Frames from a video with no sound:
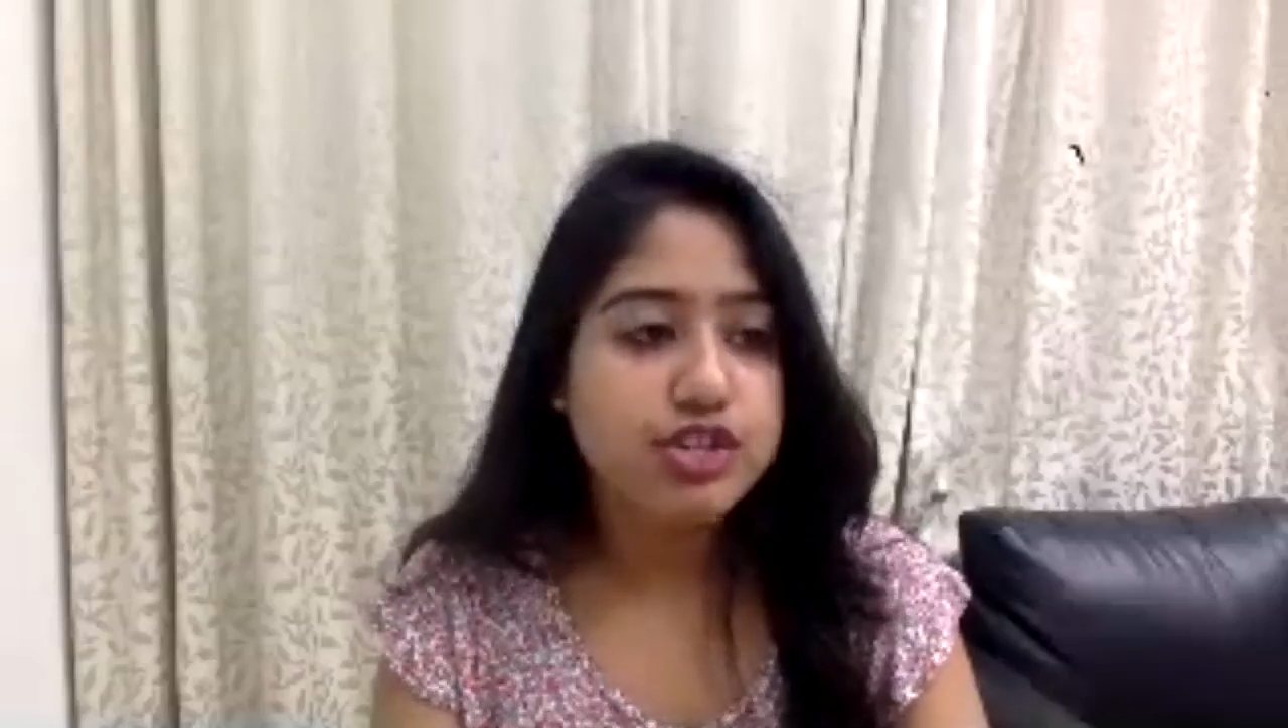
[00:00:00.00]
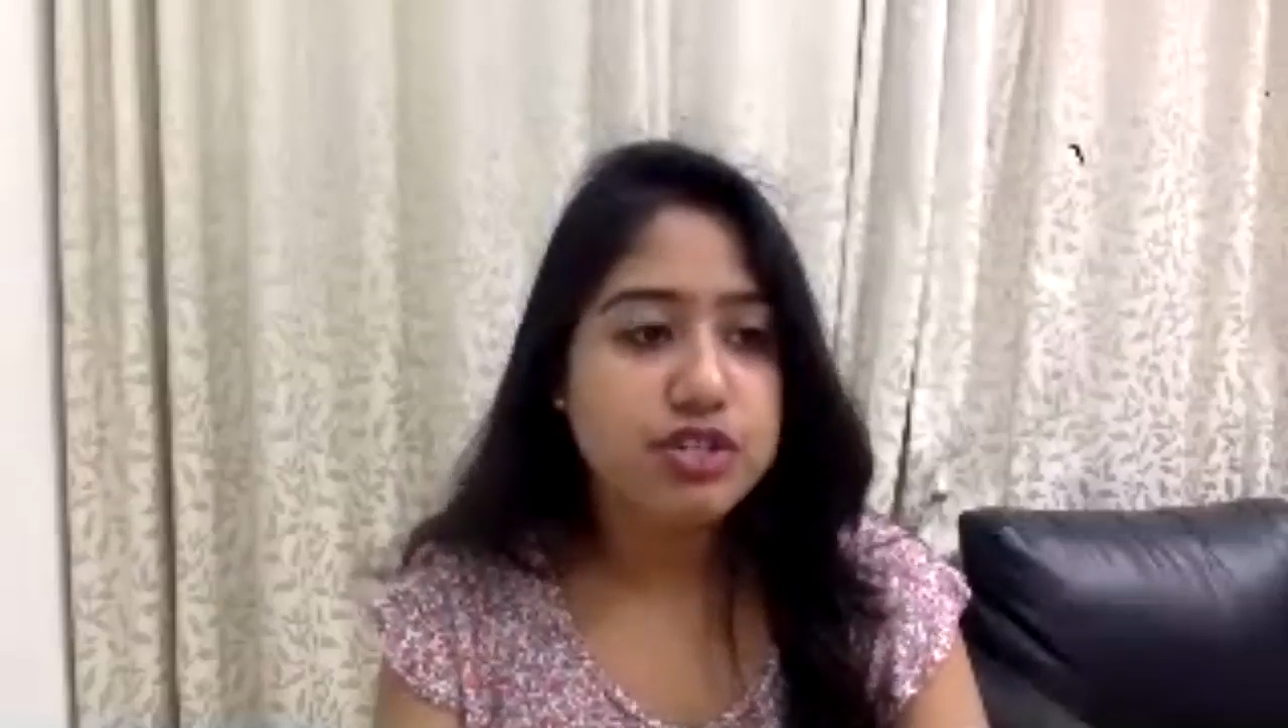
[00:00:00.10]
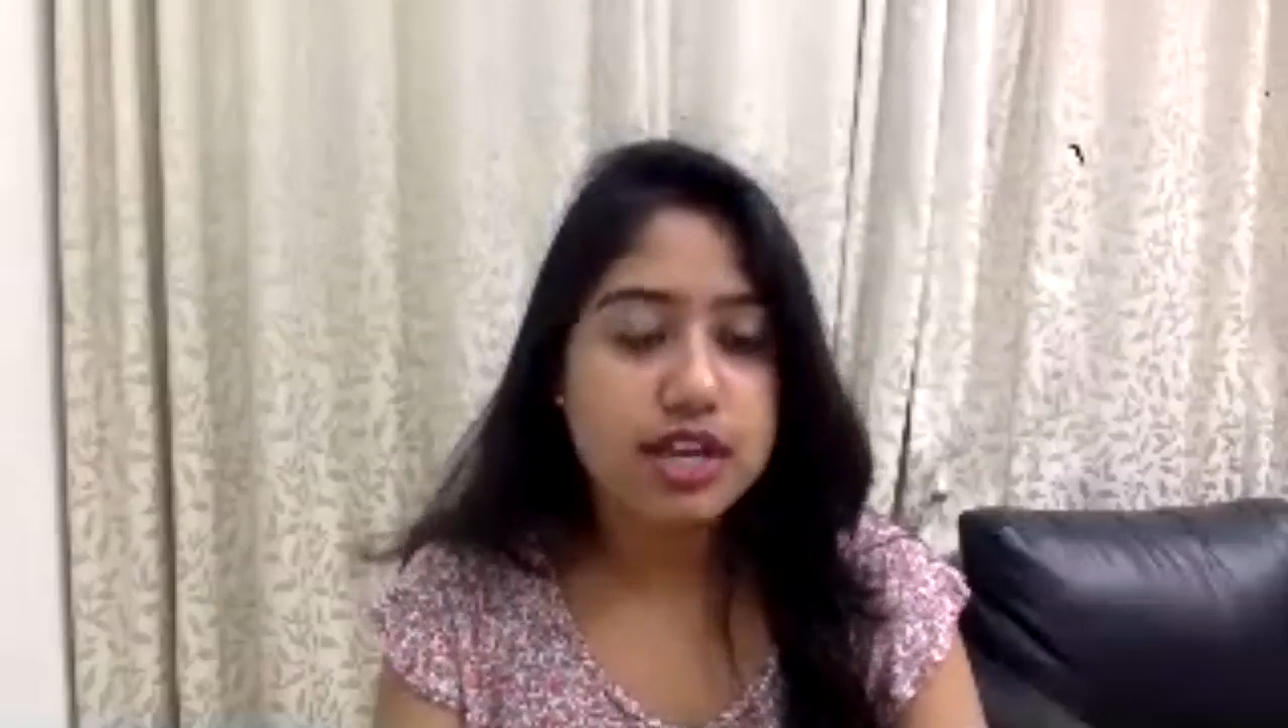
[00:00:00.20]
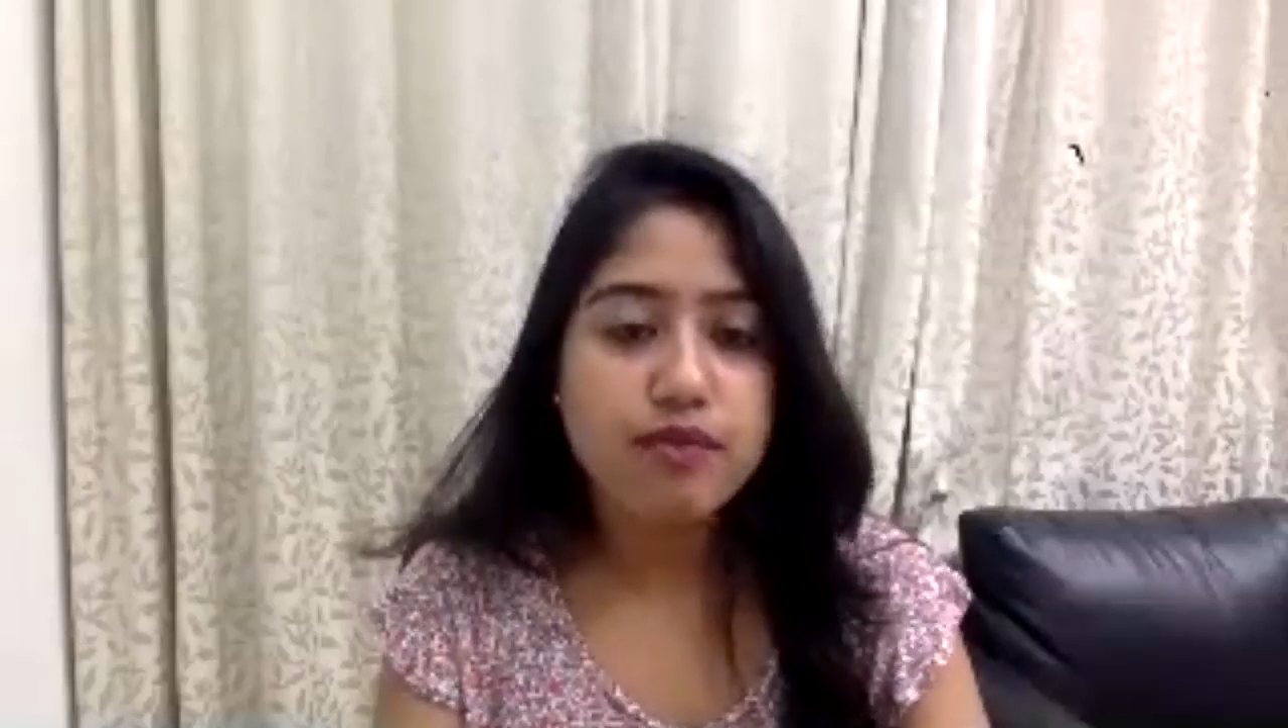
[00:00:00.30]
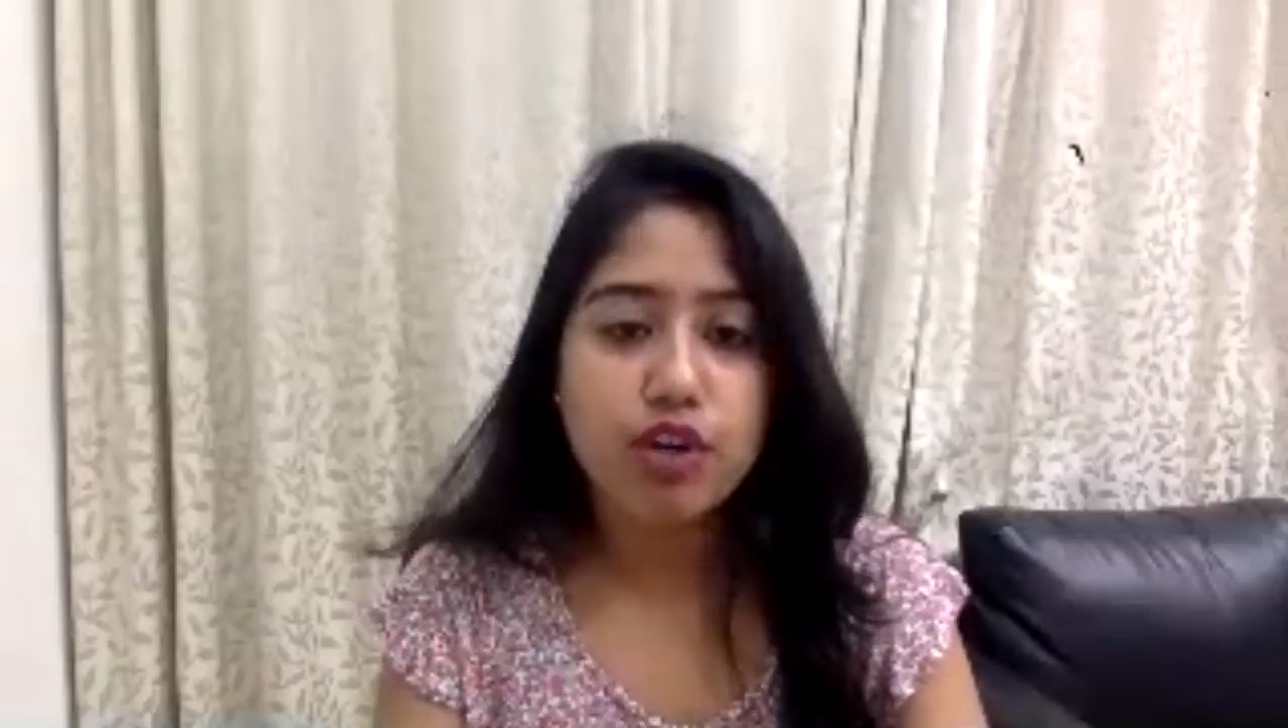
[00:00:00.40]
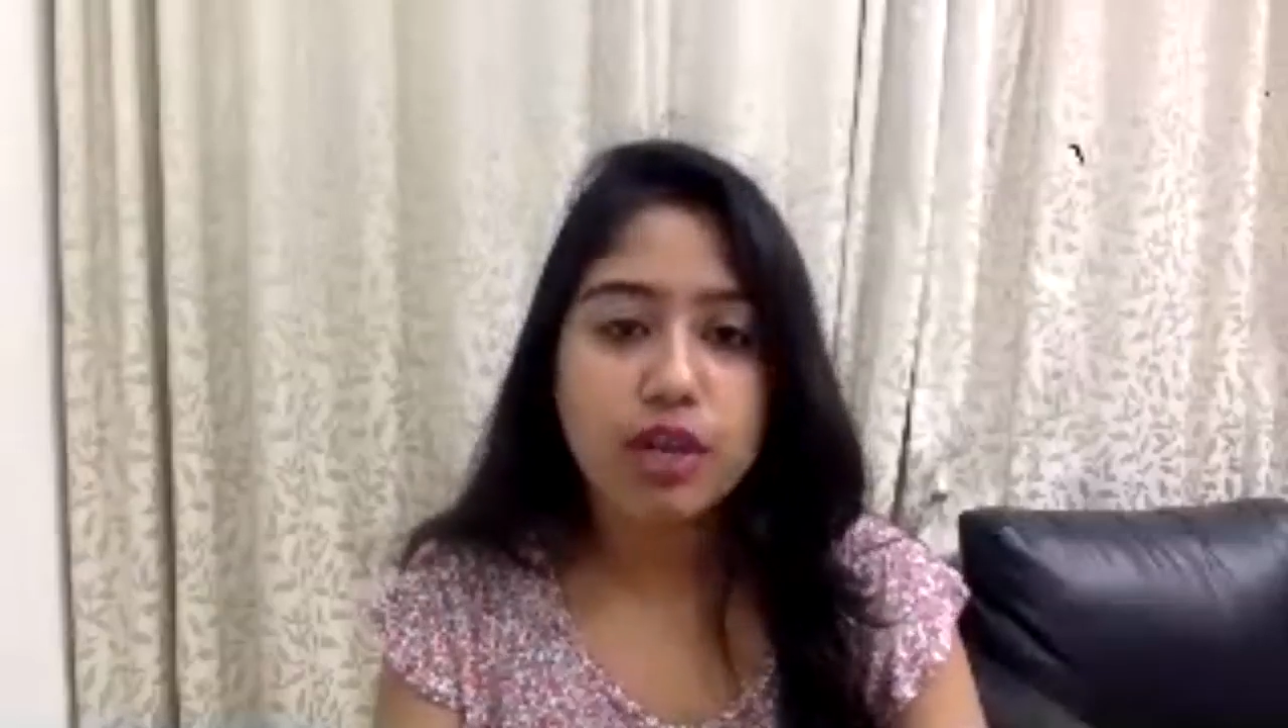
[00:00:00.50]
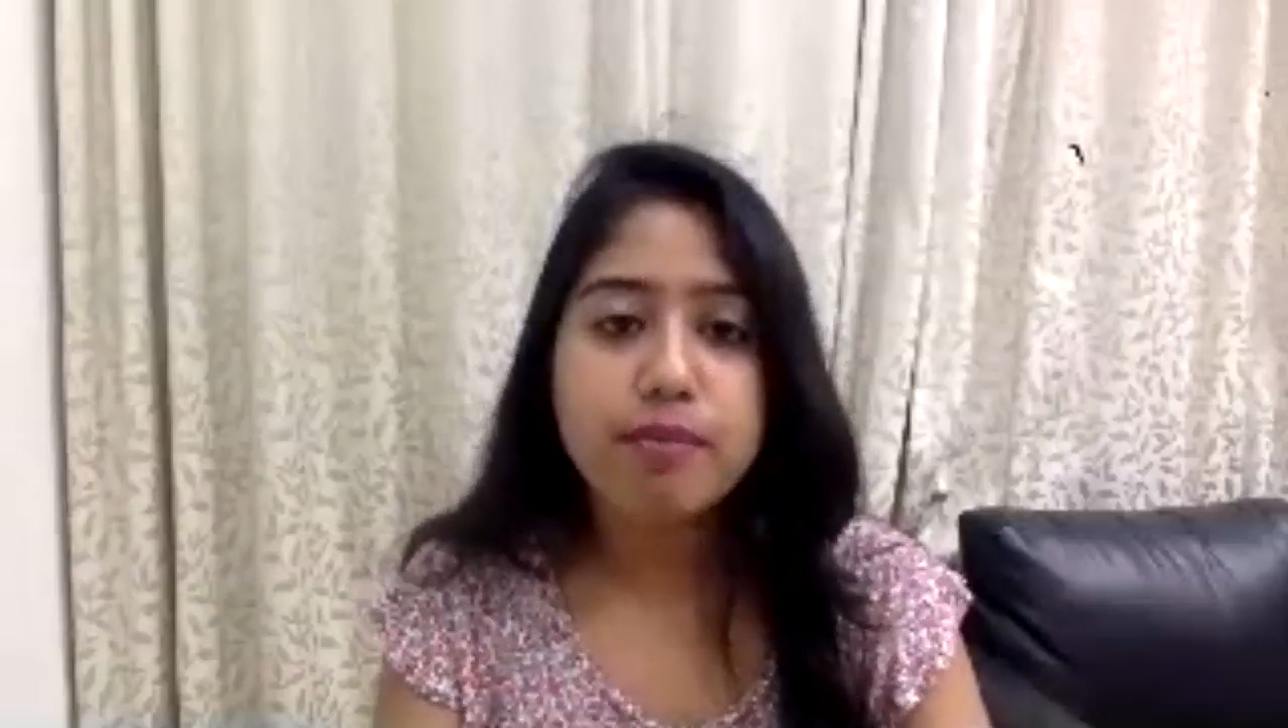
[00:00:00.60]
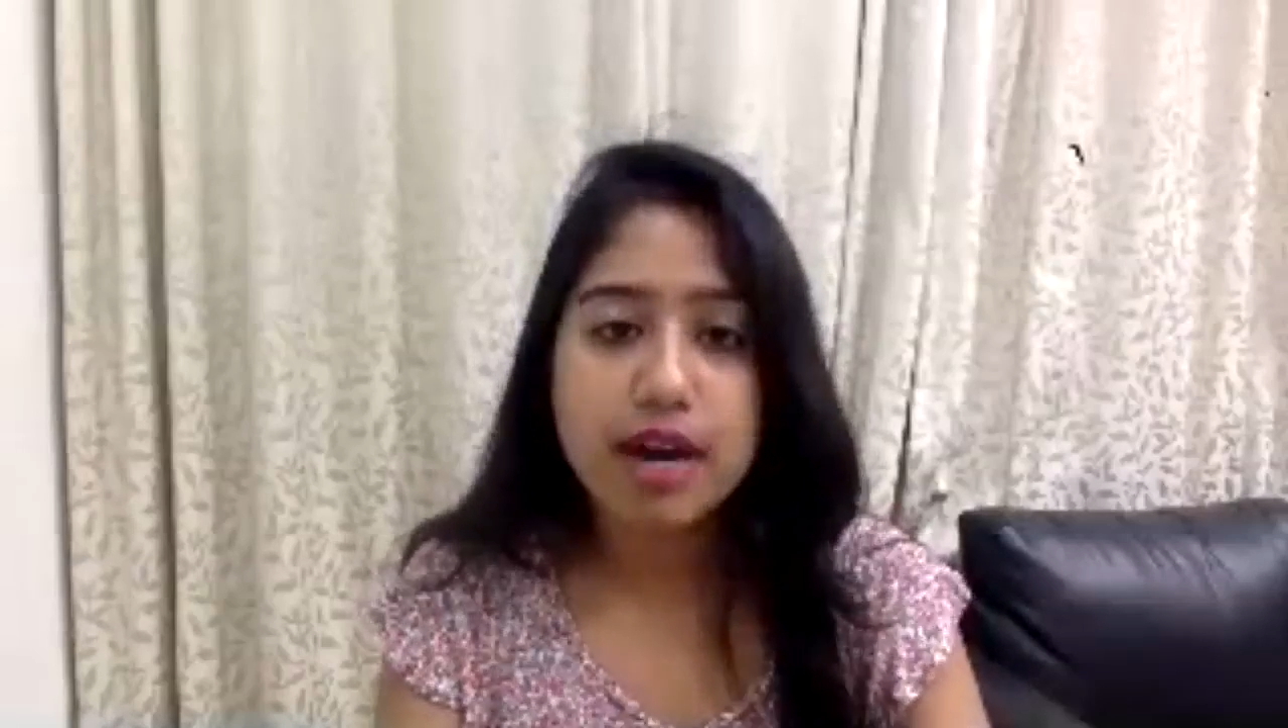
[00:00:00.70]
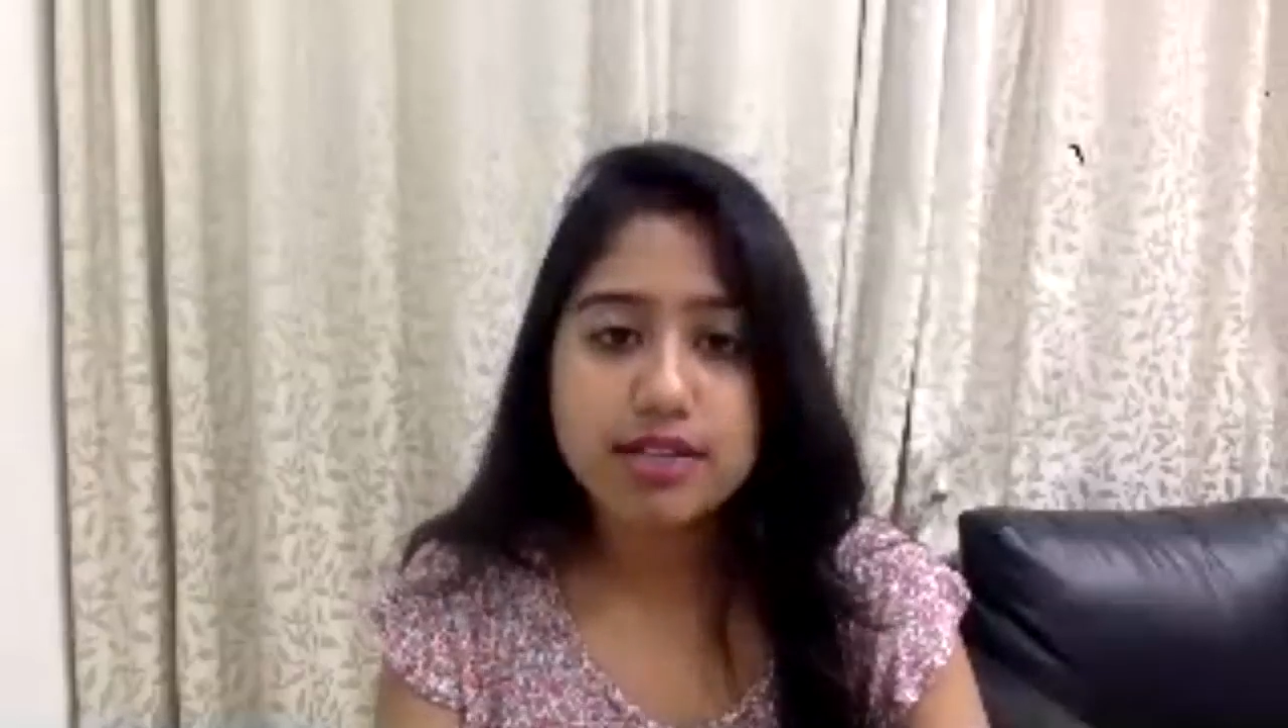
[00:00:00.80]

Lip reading: stations and for